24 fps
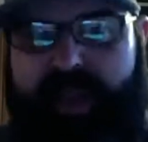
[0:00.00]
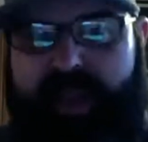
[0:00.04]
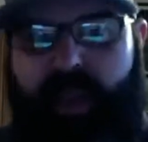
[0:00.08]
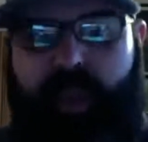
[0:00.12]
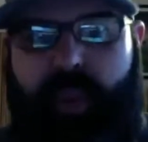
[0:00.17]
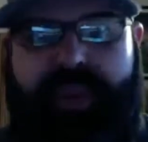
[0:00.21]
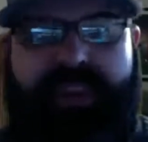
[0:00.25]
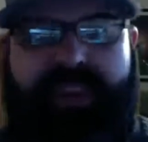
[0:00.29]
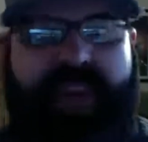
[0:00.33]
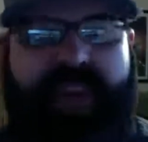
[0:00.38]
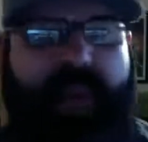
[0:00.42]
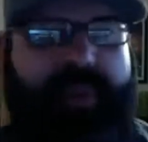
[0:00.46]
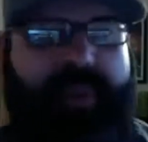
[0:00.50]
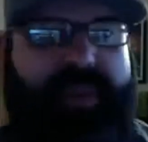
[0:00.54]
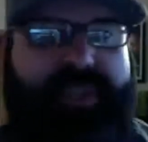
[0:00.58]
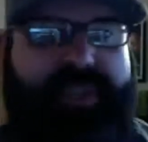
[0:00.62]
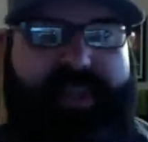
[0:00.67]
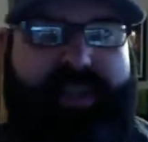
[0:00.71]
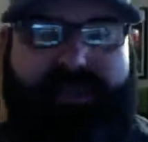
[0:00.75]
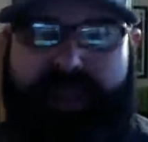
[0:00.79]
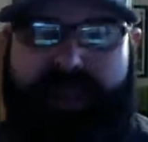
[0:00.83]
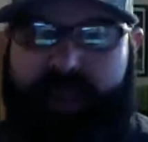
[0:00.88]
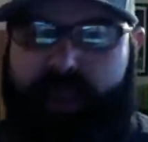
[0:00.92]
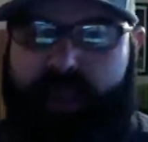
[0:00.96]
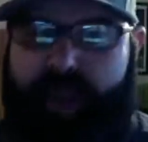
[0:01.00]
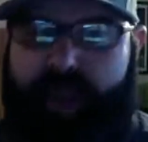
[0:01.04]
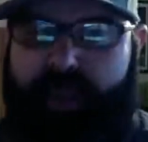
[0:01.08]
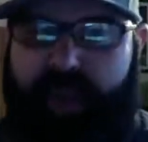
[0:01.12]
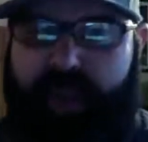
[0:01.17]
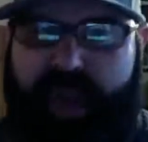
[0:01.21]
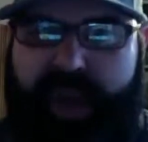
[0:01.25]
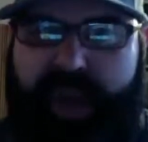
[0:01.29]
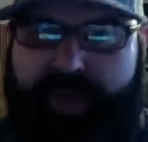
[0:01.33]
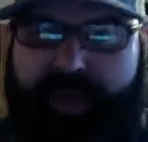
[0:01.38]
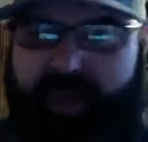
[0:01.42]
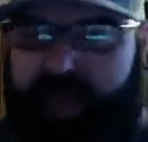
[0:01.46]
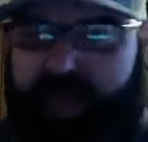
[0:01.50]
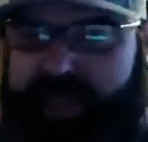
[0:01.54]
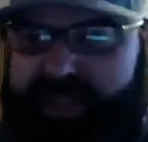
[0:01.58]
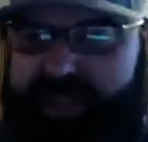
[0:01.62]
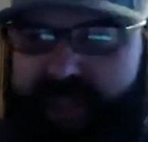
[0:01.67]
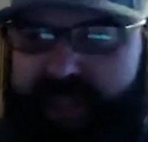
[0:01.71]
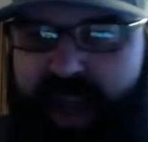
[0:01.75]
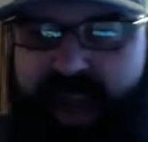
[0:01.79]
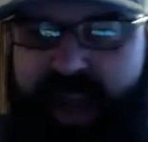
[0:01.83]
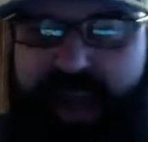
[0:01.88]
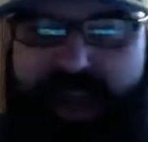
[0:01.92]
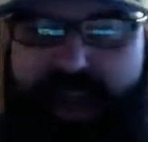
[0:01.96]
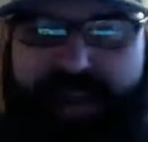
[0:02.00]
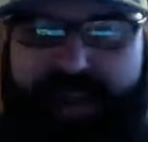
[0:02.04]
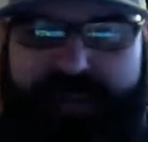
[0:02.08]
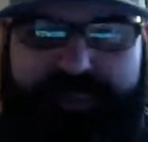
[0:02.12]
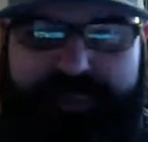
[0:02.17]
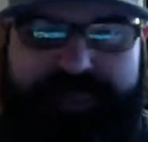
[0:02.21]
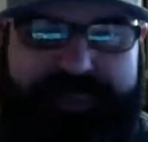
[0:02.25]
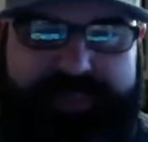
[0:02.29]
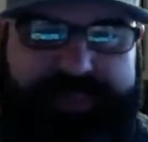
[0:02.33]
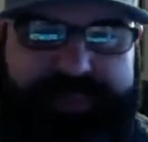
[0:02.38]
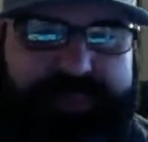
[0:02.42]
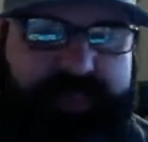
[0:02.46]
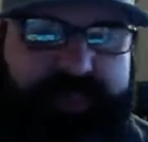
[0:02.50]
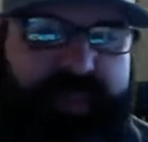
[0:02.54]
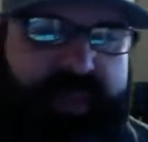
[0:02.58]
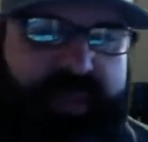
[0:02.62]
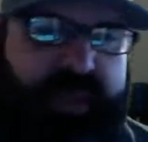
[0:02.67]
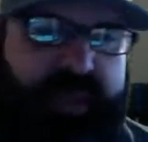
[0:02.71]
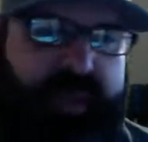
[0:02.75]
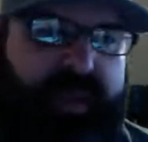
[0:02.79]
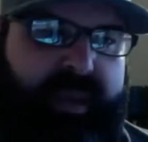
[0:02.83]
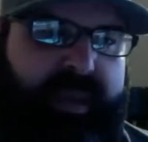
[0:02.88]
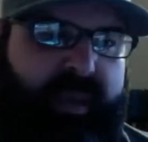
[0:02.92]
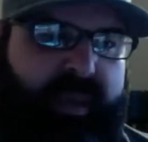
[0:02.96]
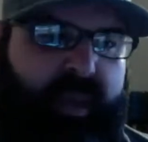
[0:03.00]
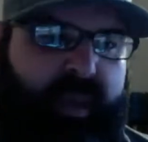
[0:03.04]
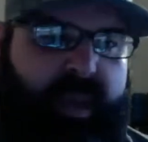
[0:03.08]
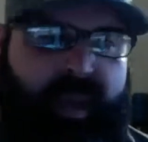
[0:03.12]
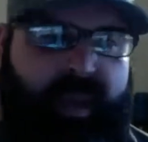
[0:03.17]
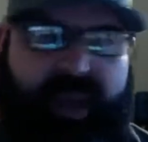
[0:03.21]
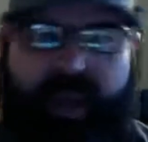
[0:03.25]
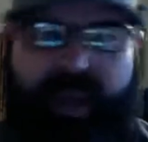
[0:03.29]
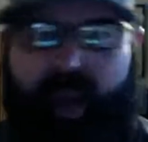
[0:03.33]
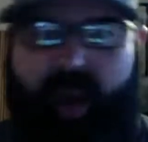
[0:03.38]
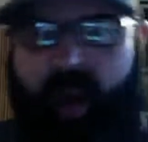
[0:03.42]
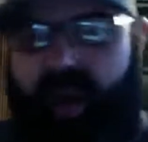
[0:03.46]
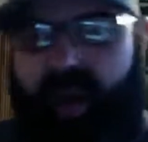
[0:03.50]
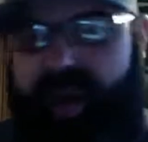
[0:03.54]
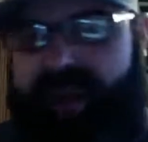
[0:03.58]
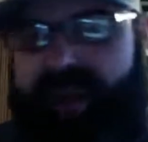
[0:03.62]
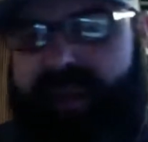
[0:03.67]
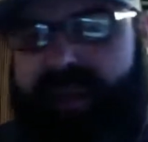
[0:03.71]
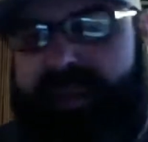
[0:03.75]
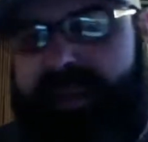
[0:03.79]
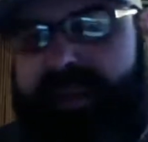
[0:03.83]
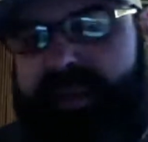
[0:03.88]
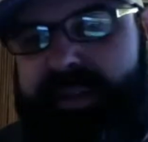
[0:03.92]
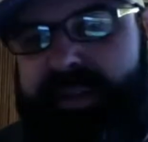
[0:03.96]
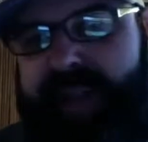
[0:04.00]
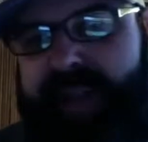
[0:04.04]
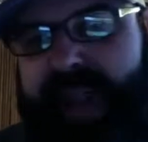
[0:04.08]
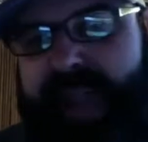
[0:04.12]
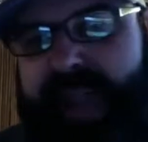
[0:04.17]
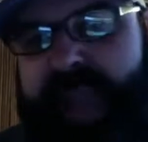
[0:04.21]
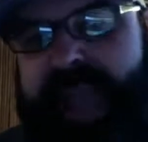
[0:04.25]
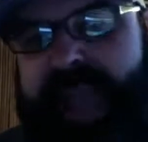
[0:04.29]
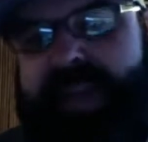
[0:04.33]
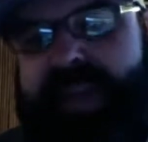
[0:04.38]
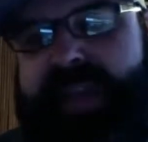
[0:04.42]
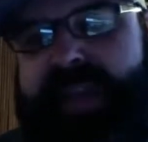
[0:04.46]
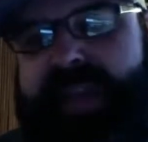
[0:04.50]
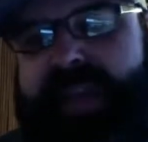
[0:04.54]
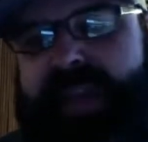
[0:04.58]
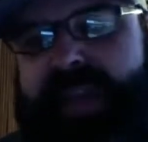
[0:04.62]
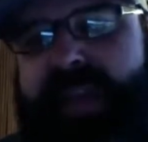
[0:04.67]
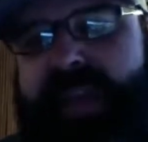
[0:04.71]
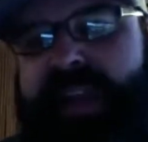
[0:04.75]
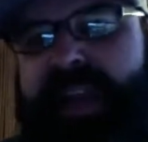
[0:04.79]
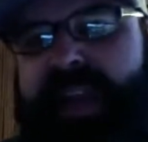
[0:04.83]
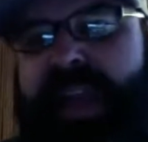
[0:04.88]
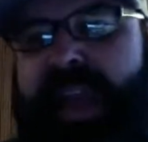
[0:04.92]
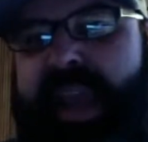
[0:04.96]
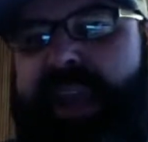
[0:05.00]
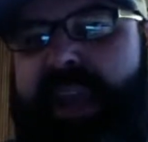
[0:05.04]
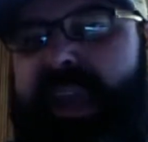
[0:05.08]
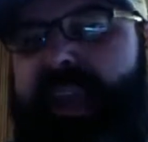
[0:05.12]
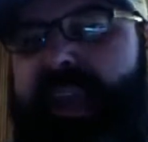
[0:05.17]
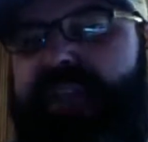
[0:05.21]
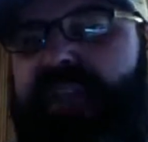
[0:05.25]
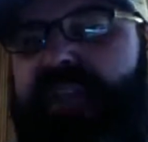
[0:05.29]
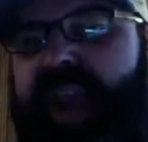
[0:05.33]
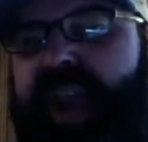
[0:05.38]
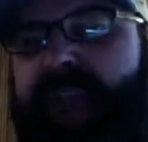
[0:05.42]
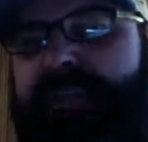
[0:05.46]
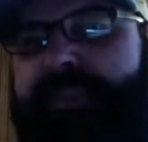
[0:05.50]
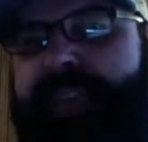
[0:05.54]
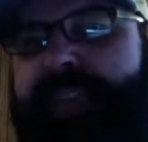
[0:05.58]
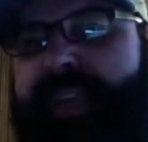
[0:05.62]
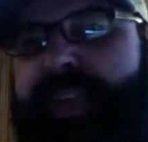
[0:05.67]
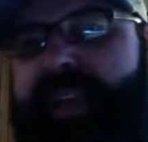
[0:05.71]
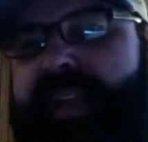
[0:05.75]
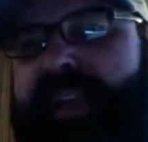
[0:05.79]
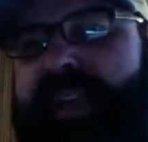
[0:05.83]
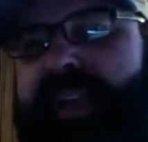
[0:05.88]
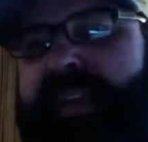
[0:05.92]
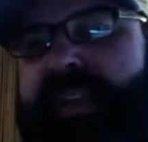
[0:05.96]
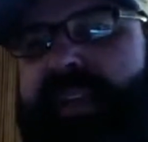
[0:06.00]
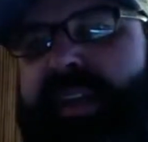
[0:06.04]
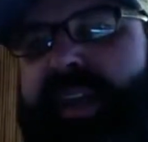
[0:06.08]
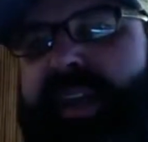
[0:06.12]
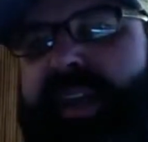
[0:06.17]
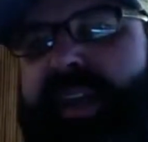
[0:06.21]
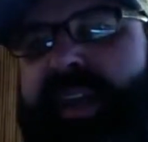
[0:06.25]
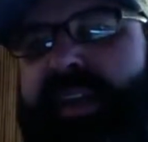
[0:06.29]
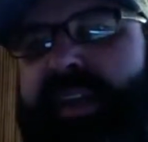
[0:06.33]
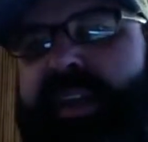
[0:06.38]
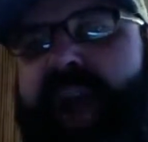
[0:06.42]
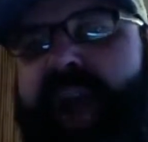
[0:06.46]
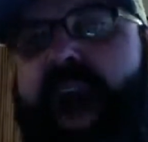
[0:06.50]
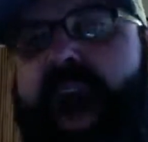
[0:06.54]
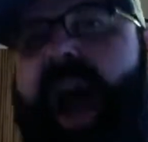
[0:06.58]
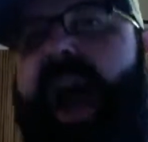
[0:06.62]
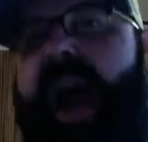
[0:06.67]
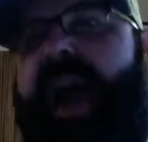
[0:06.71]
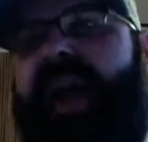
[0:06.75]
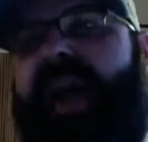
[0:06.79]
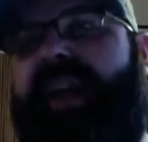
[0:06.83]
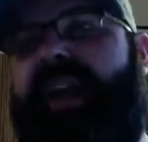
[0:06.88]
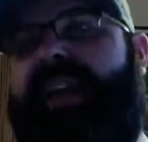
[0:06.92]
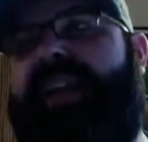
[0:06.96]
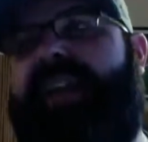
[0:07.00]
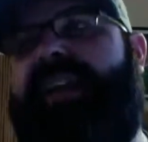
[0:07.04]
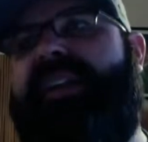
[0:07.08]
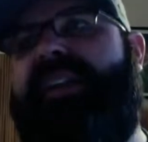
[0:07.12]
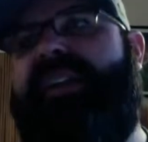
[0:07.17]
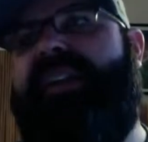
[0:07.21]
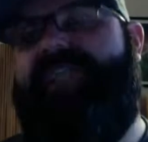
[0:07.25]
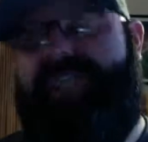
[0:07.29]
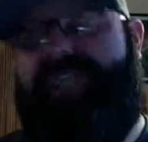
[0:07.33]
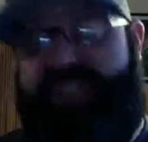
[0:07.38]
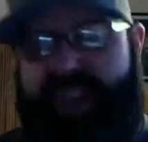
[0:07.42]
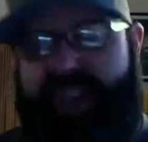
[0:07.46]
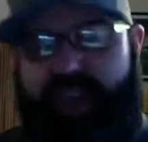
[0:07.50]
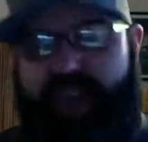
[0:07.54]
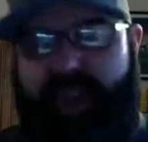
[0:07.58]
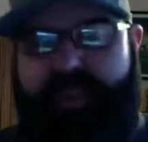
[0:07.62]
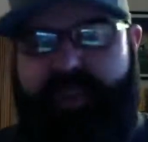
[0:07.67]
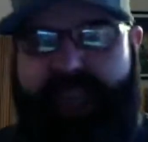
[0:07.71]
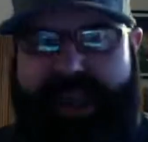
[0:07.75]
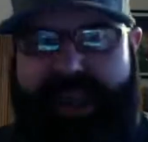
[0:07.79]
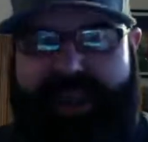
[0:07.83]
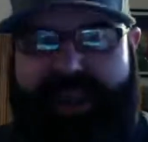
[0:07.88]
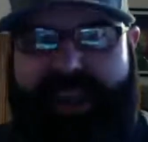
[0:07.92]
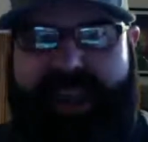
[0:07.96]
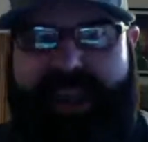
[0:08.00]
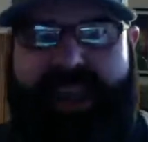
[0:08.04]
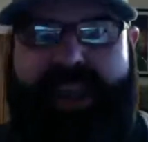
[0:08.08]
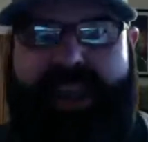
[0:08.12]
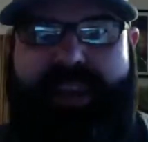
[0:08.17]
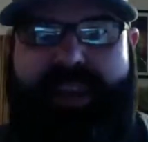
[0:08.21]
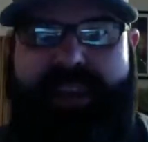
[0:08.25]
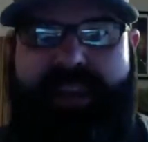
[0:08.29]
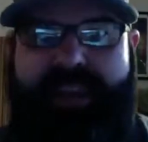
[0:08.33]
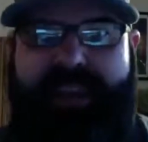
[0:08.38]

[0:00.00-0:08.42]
We saw Pacific Rim whenever we saw it. We recorded, I edited, and I dropped it in a non-show Monday.